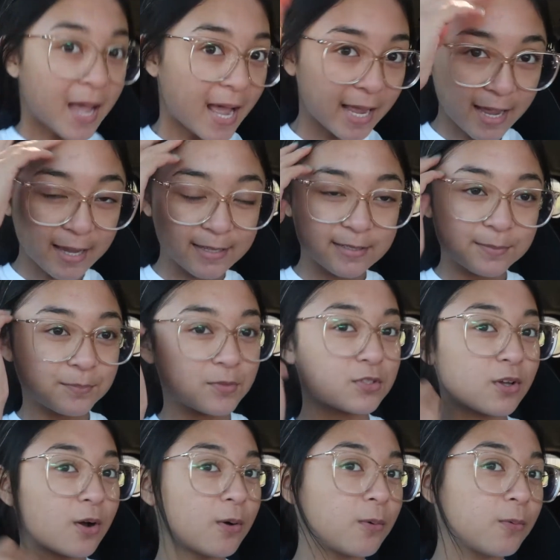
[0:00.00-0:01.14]
Hi guys.
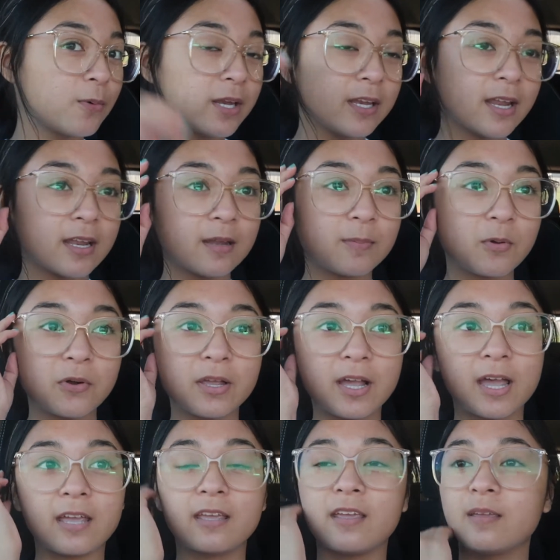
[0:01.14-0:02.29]
So we didn't end up going
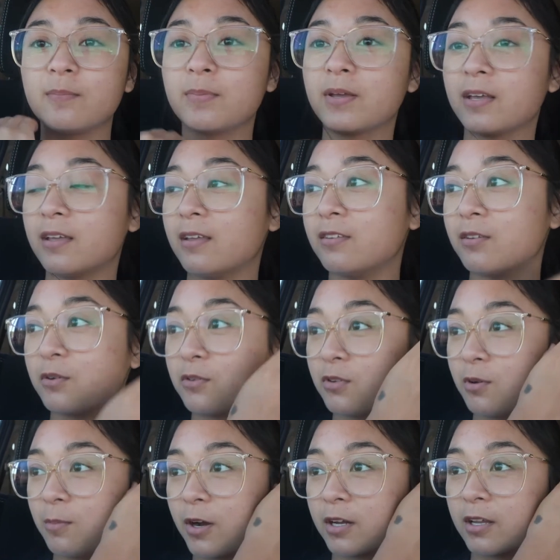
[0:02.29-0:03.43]
hiking because there's
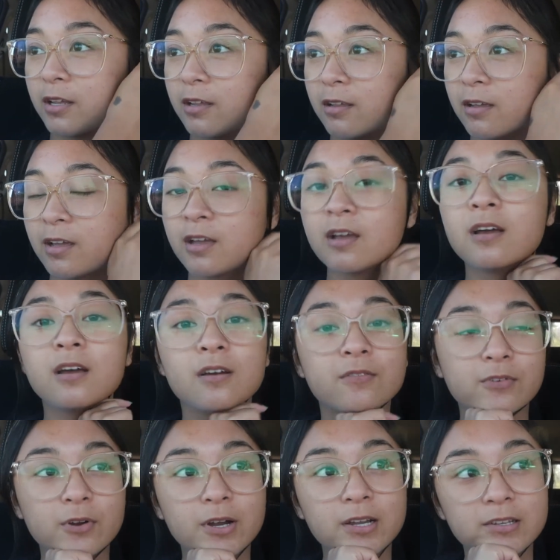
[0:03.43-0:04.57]
no parking
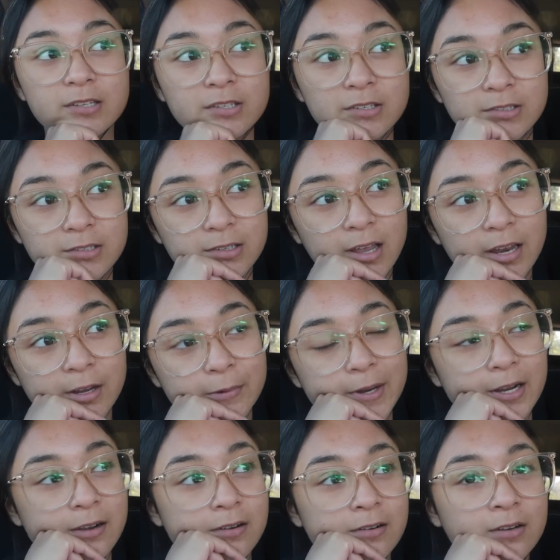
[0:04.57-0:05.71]
for us
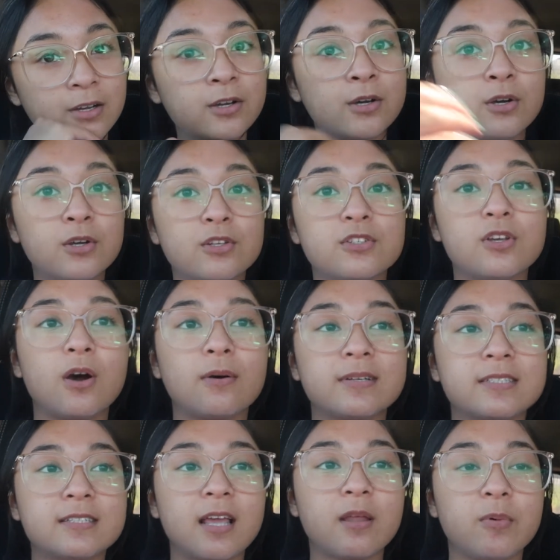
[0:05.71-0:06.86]
anywhere. So
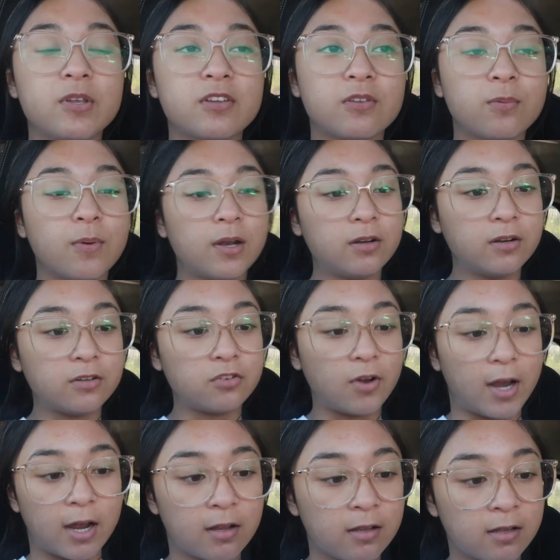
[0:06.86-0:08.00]
instead we just went on a
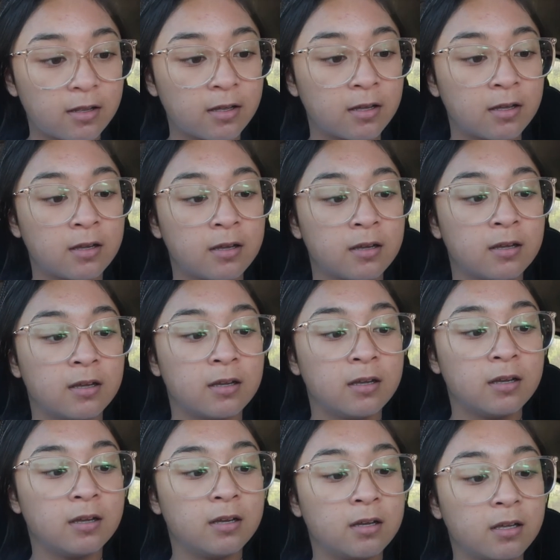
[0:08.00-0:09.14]
trail
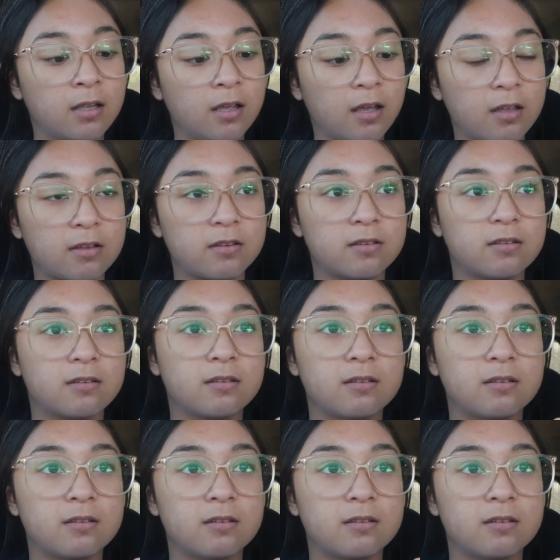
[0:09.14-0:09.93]
because